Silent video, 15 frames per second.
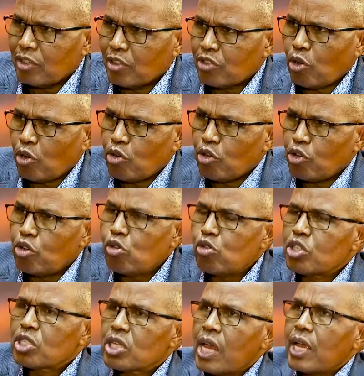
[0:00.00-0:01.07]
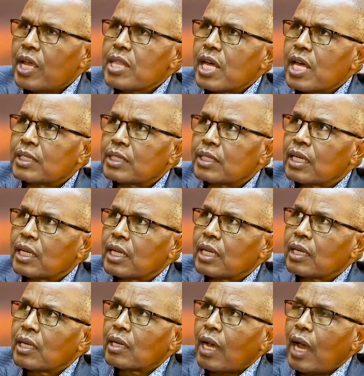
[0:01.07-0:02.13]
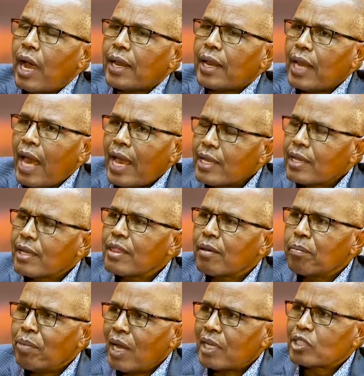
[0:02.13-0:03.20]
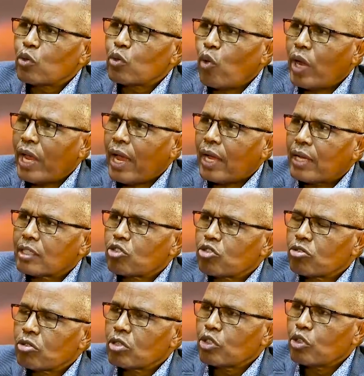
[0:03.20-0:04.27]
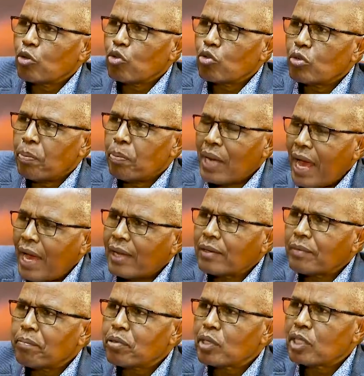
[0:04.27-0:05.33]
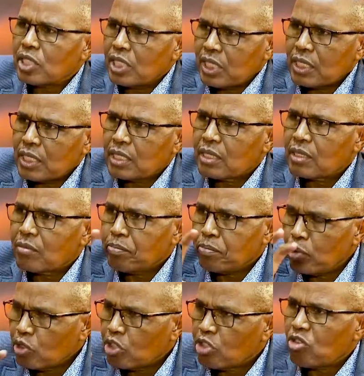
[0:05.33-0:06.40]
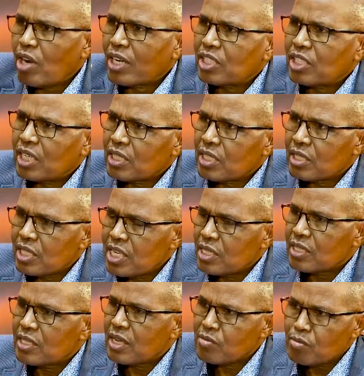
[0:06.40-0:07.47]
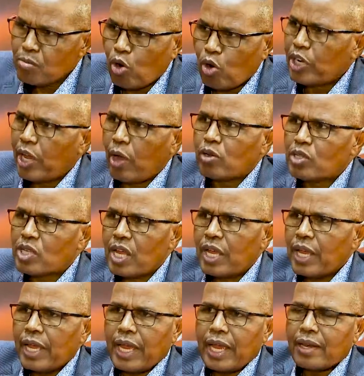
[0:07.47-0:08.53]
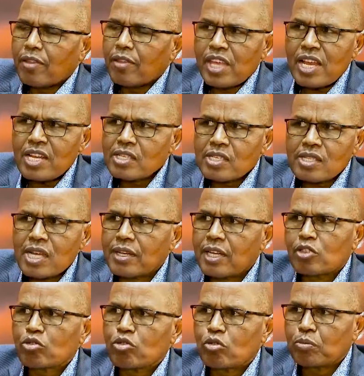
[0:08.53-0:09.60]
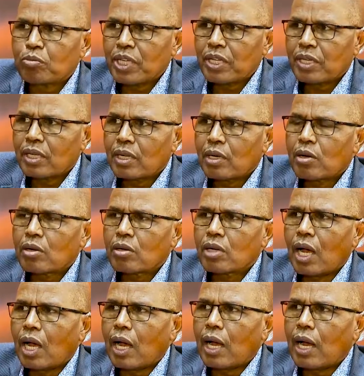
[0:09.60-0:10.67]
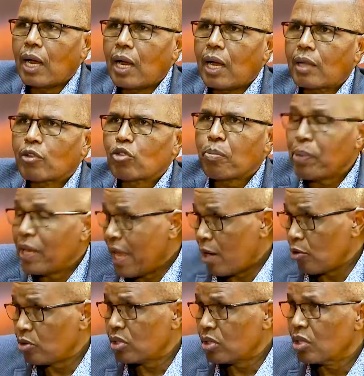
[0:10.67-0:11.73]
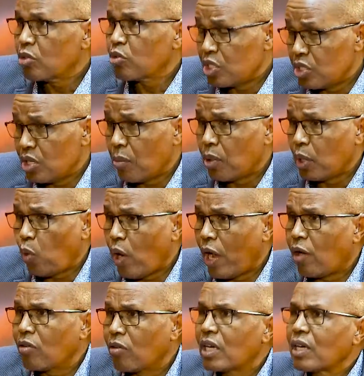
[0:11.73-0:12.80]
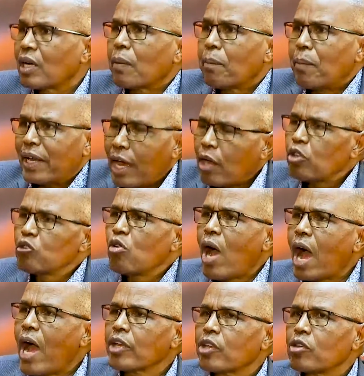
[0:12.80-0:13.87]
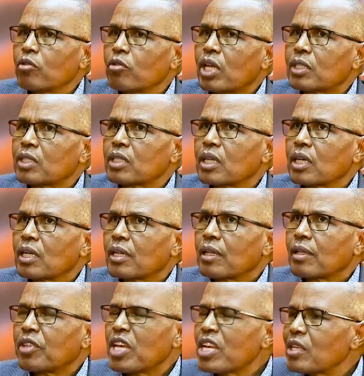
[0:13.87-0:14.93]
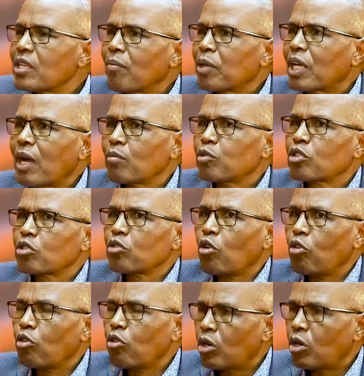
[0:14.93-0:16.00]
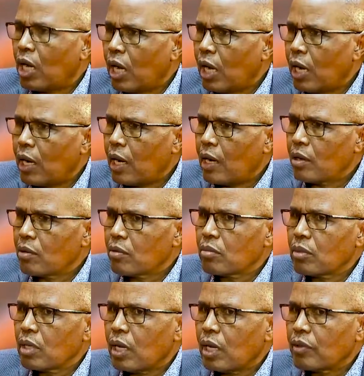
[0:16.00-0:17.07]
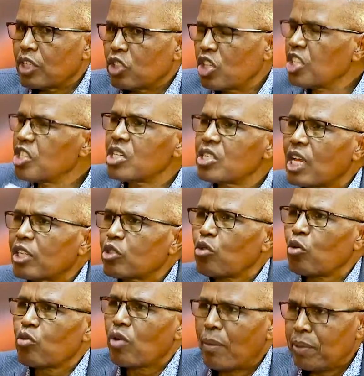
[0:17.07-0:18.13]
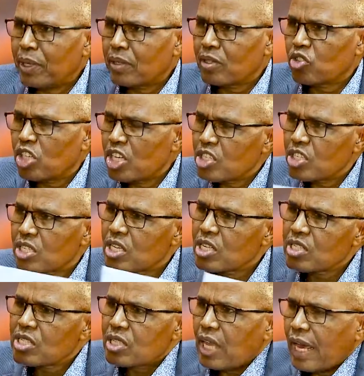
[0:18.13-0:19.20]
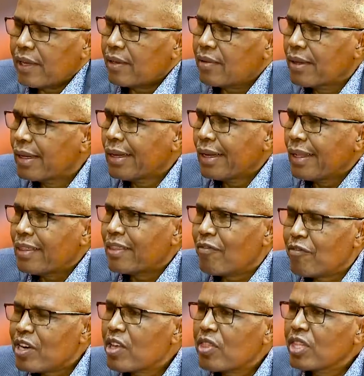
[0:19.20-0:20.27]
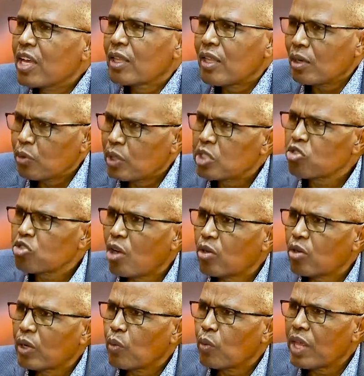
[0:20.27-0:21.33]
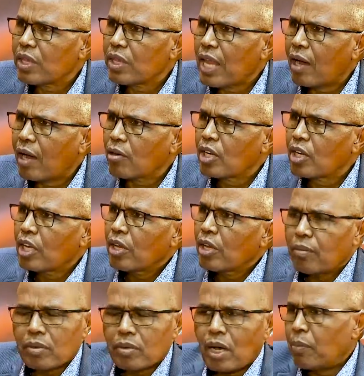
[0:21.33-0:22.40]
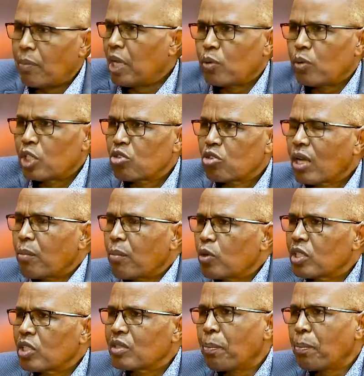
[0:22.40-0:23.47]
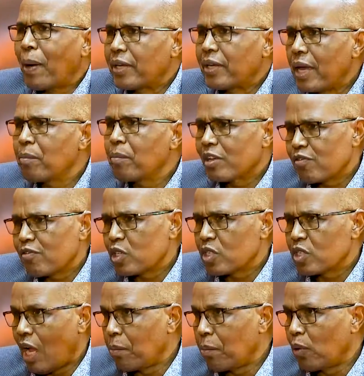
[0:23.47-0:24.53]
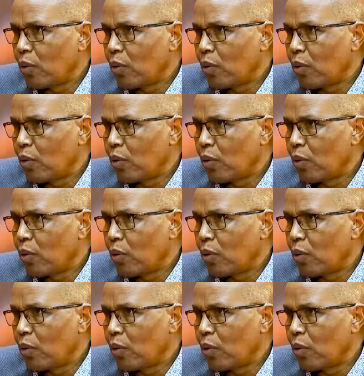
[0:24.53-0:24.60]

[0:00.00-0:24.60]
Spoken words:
So you say that unlike in the past where you could plan, predict, put structures, system models, and things tended to be to play out reasonably well. But now you argue that things have become so, the changes are so rapid. Change is like the very thing that we're struggling with now. I mean, we talk about the pandemic, for example.